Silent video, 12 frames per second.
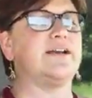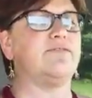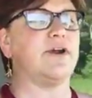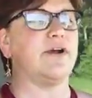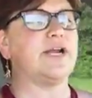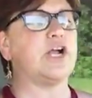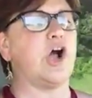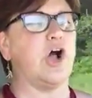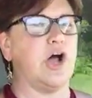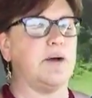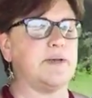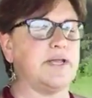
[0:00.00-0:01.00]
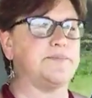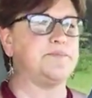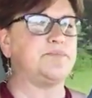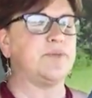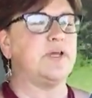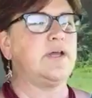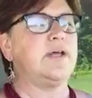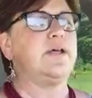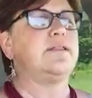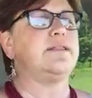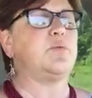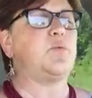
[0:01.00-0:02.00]
it very
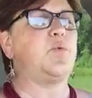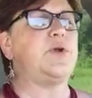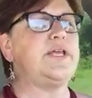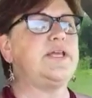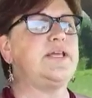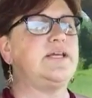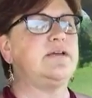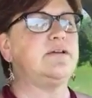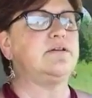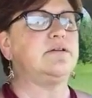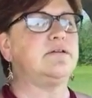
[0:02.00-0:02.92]
common that we